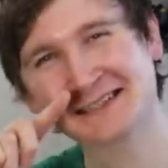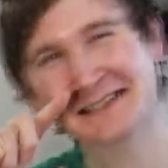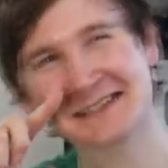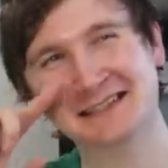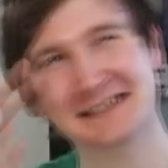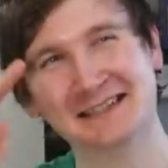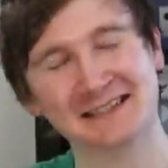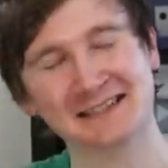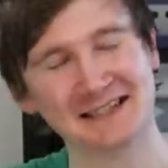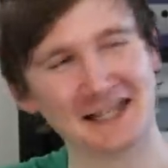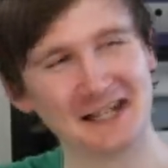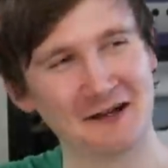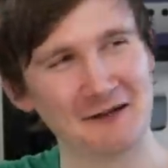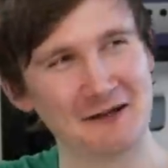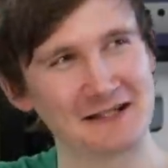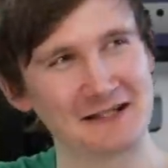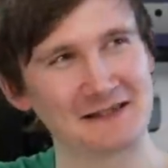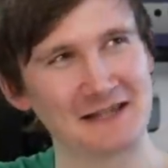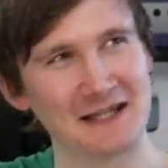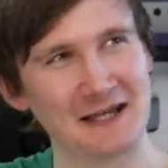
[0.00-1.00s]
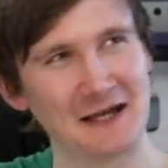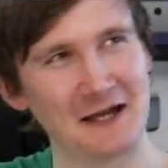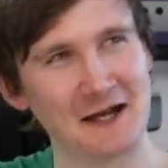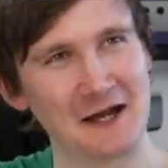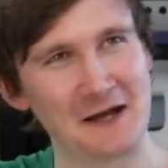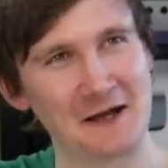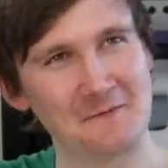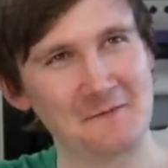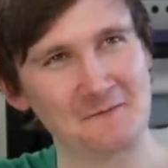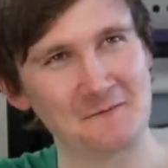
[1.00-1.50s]
So I know it's the
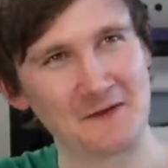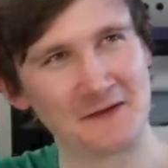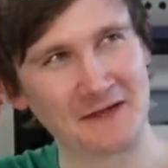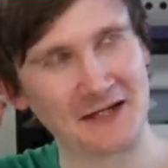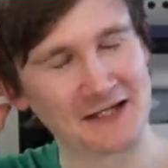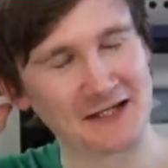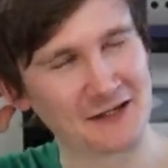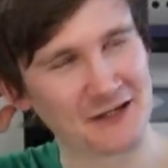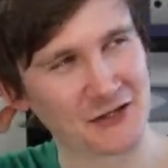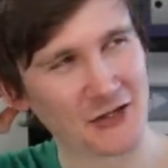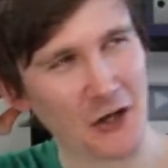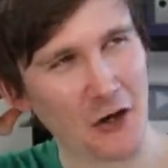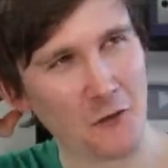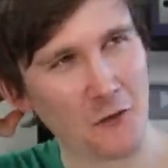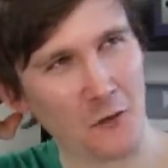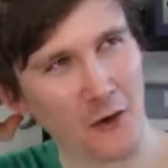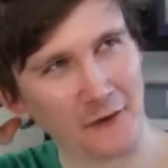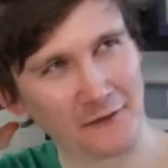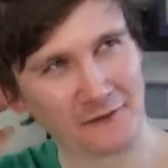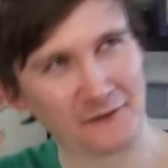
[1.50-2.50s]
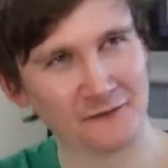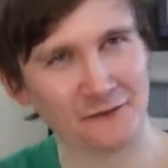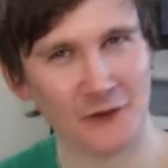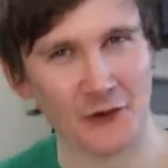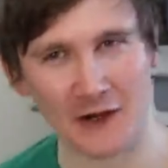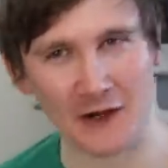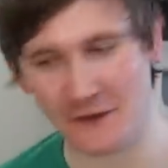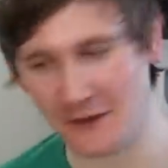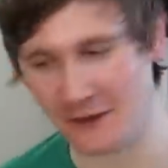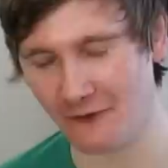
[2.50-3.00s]
um, I think it's the show One Foot
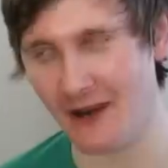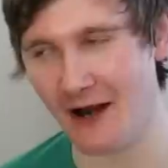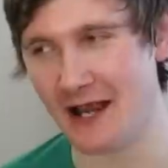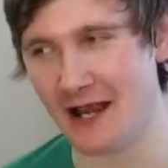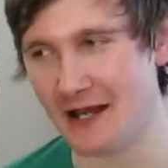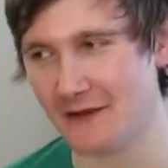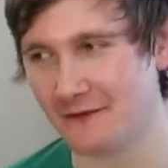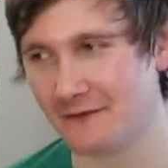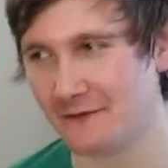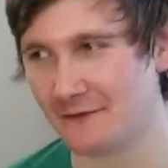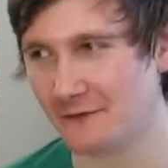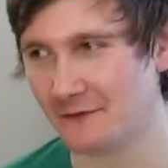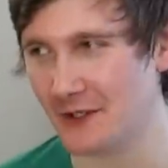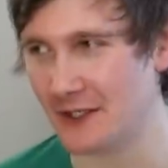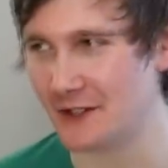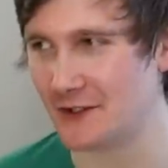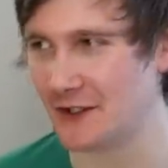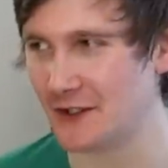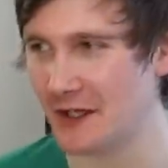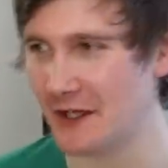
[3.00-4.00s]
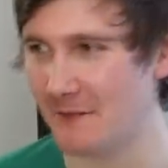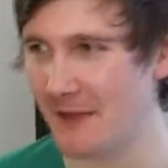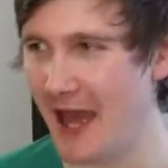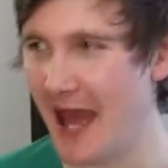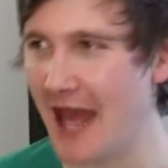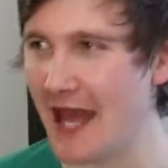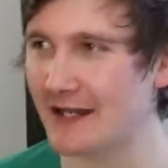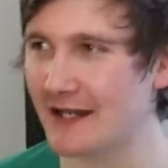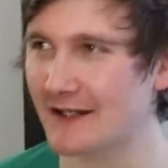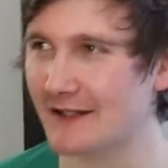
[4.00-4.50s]
in the Grave, which um,
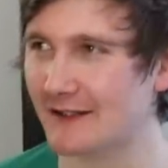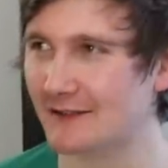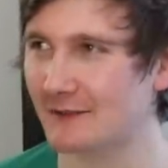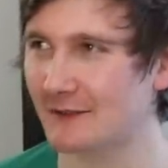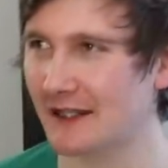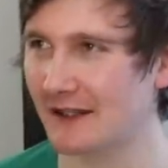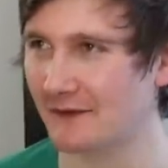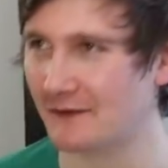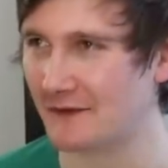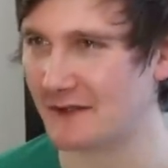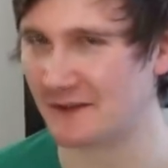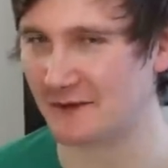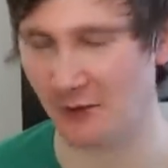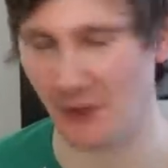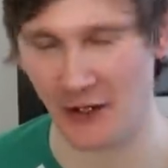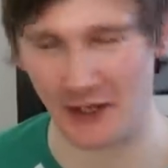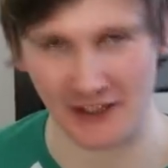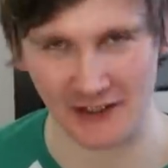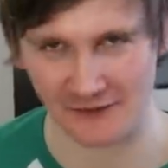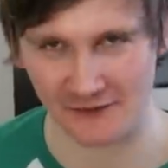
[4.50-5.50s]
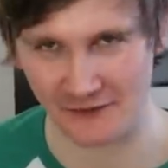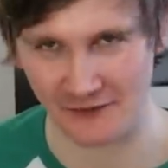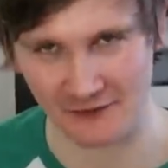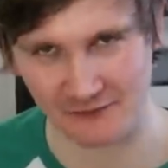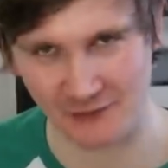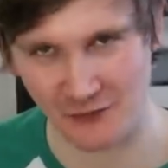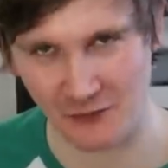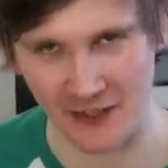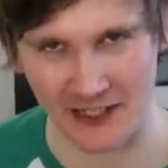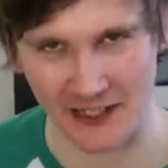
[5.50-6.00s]
ends with spoilers for a
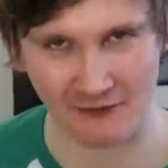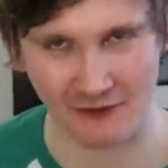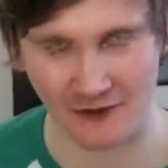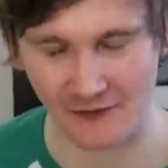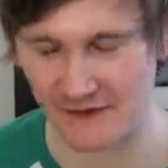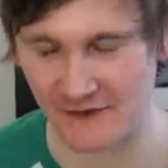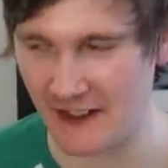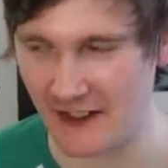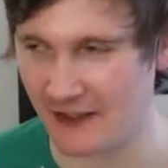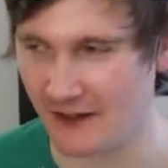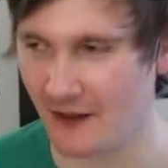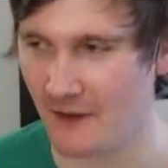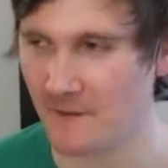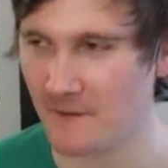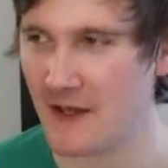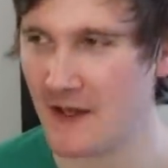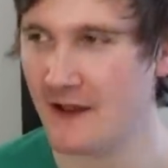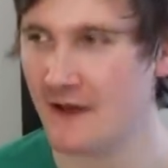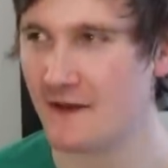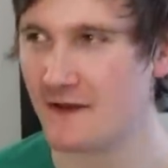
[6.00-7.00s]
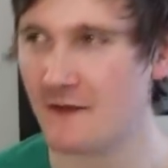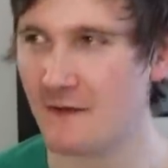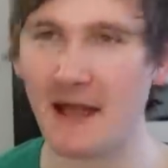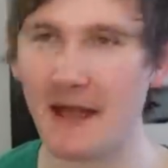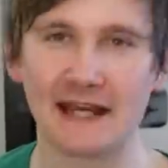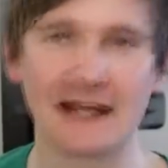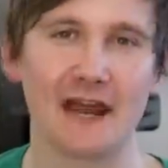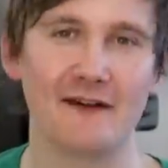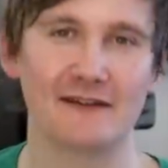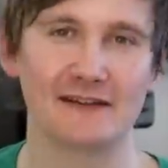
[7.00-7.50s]
twenty-year-old sitcom. The main
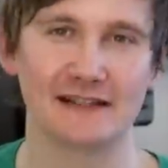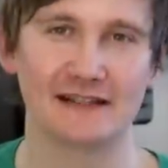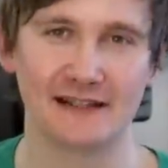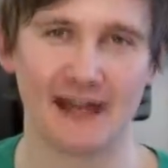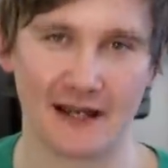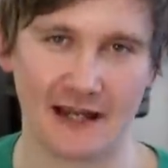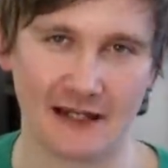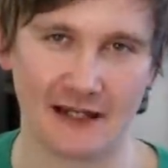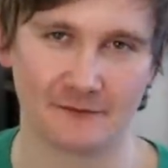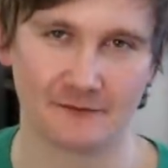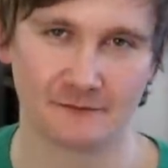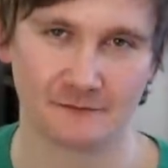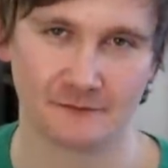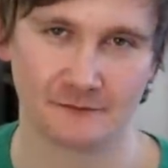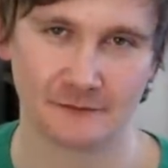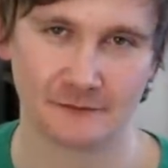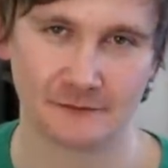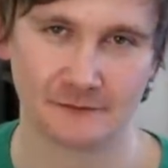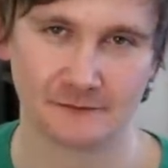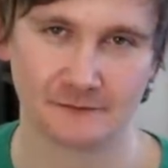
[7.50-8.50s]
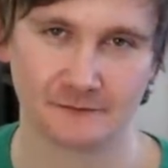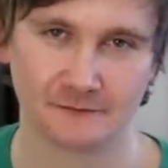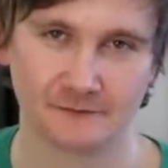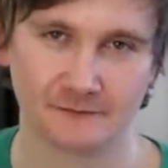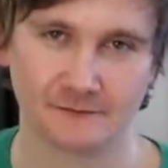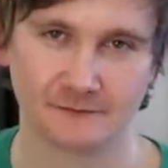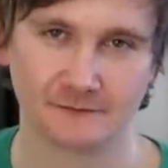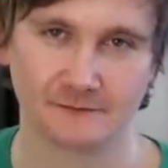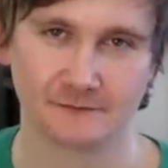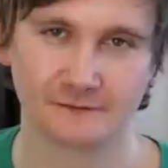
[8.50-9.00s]
character dying.
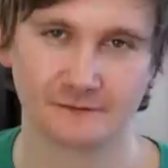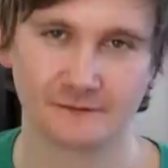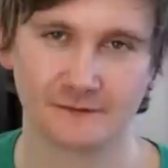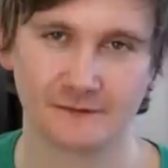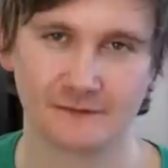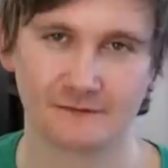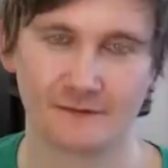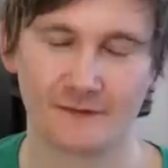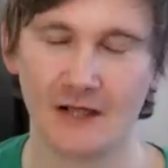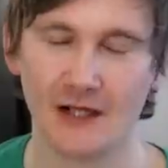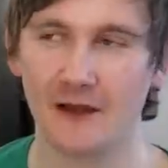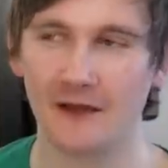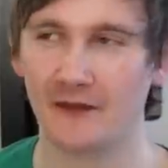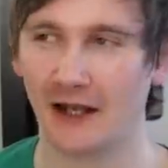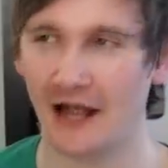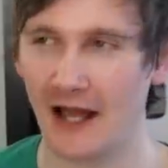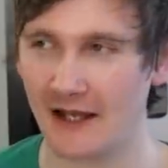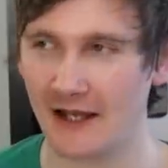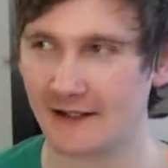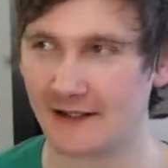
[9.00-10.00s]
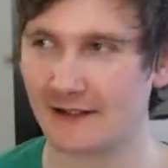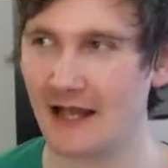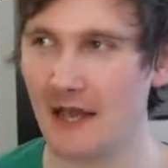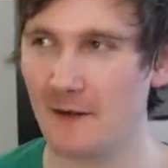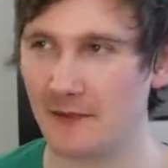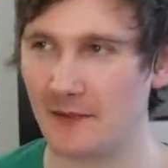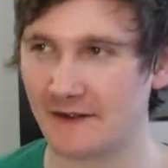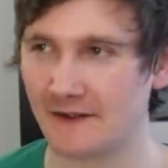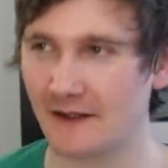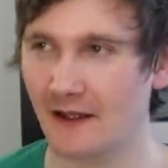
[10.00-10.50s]
Right. And the last
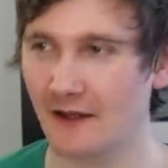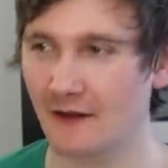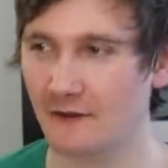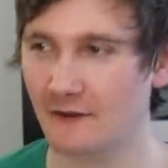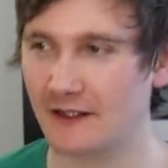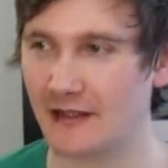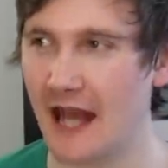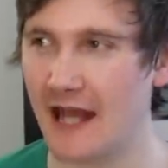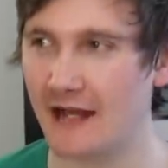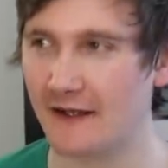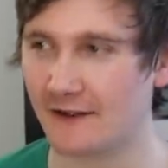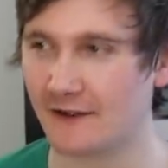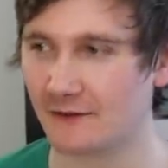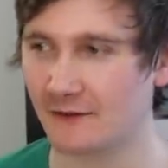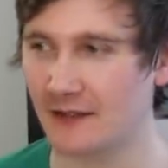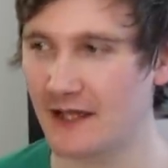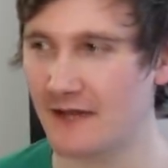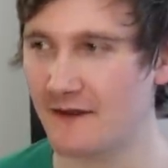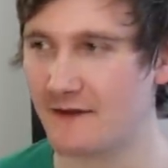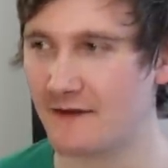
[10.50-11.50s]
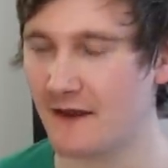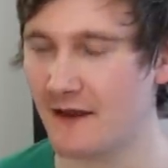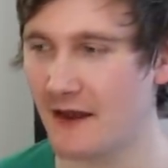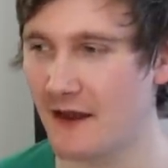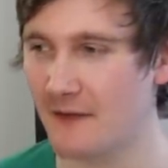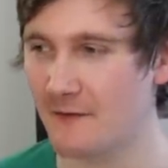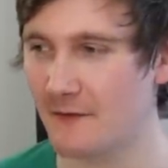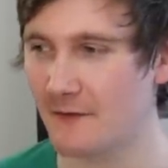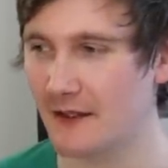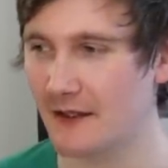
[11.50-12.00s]
episode ends with
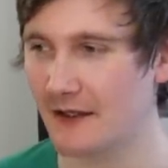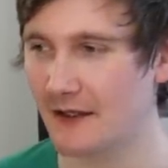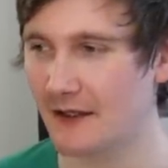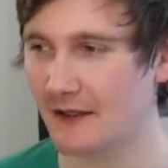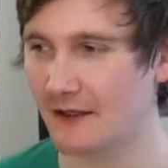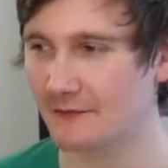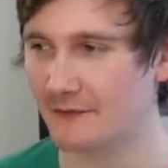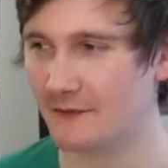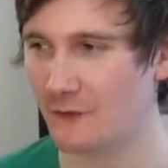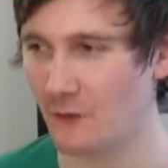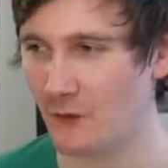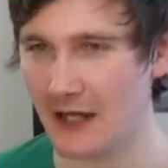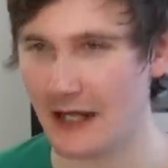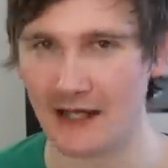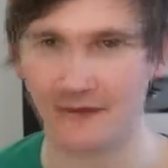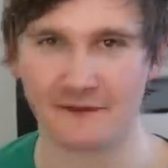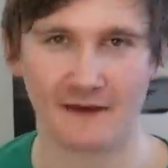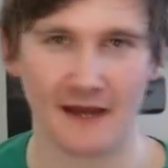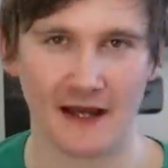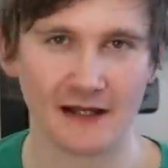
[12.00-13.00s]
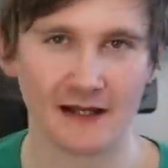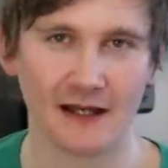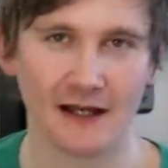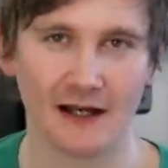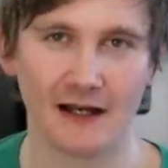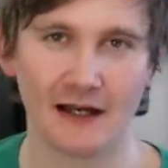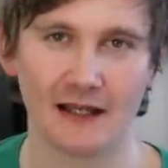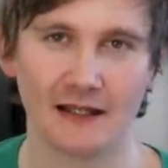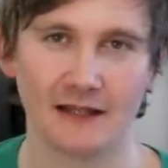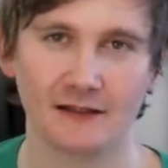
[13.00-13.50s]
um, uh, the wife of that
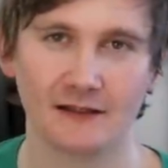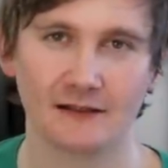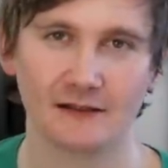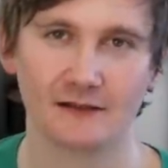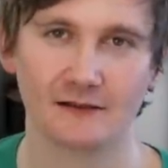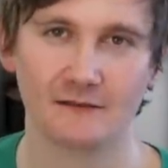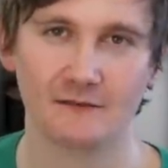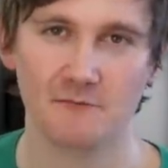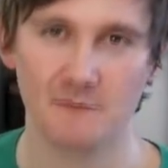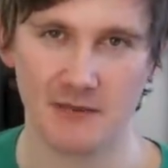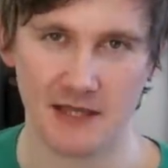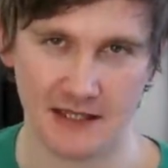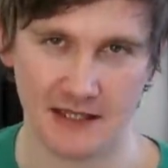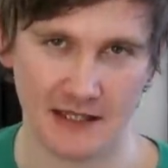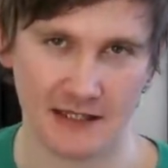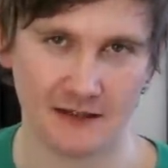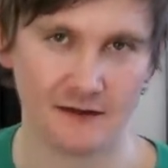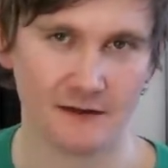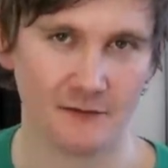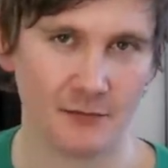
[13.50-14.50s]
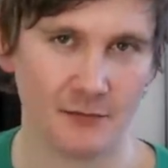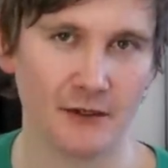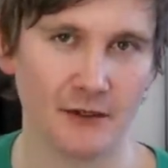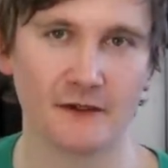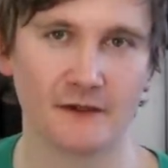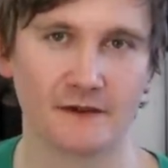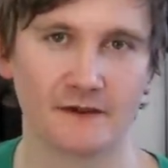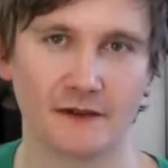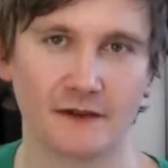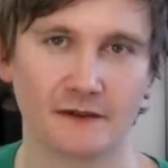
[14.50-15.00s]
guy meeting the
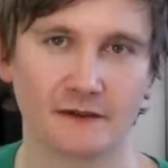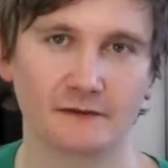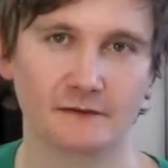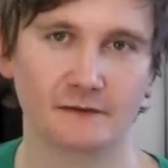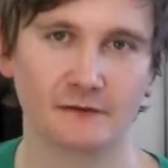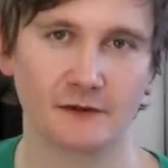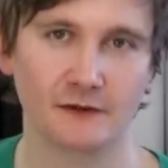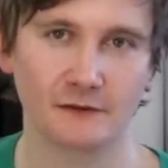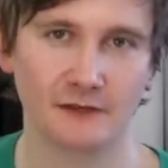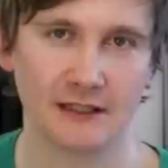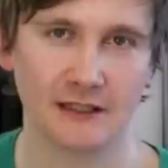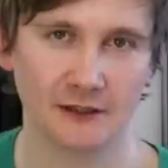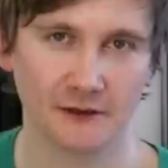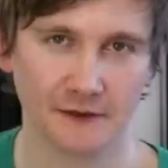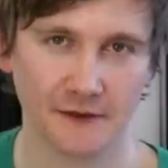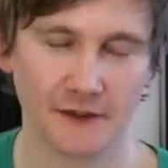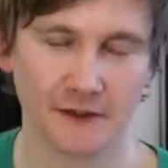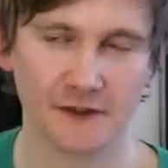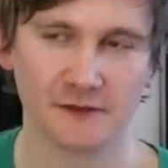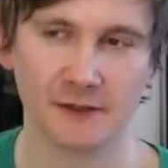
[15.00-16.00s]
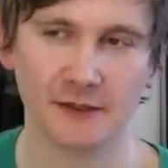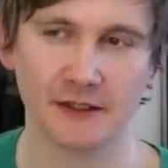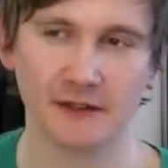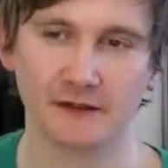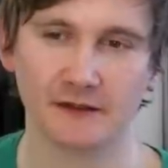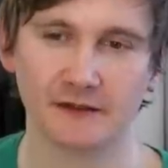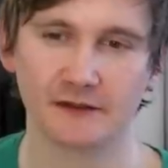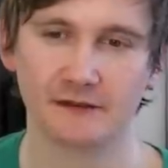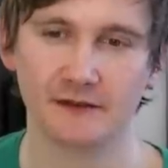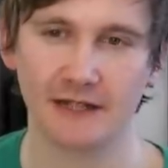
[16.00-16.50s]
person who killed the husband,
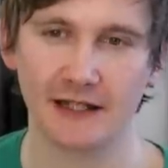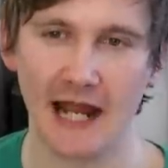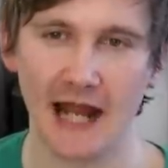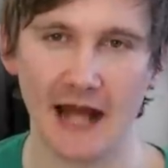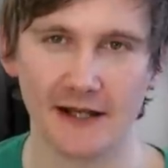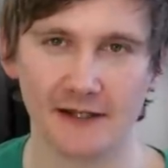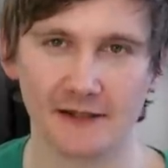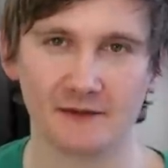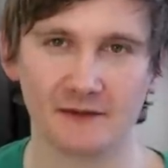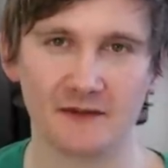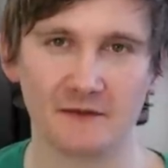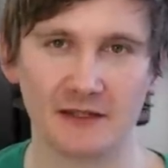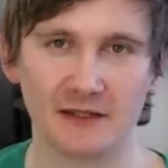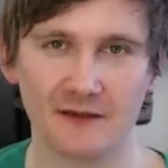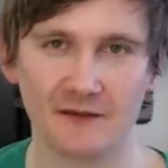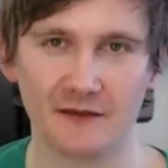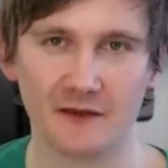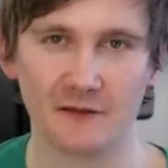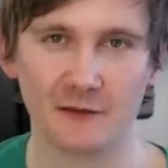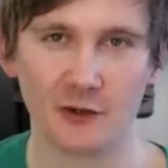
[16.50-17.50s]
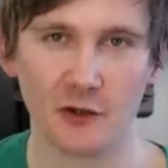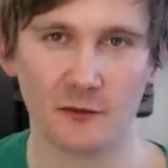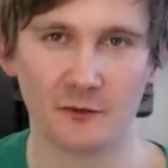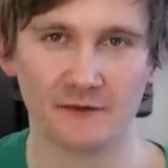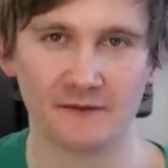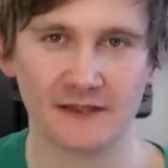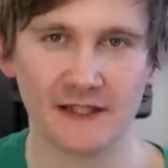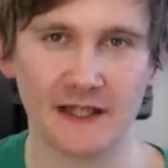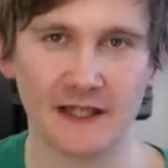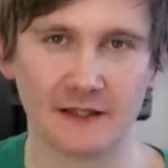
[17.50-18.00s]
and it ends with them giving them a cup of
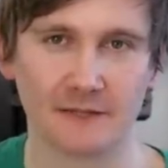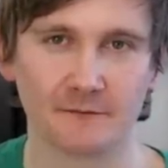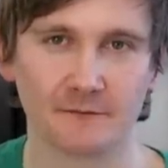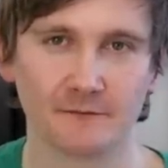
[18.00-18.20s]
tea.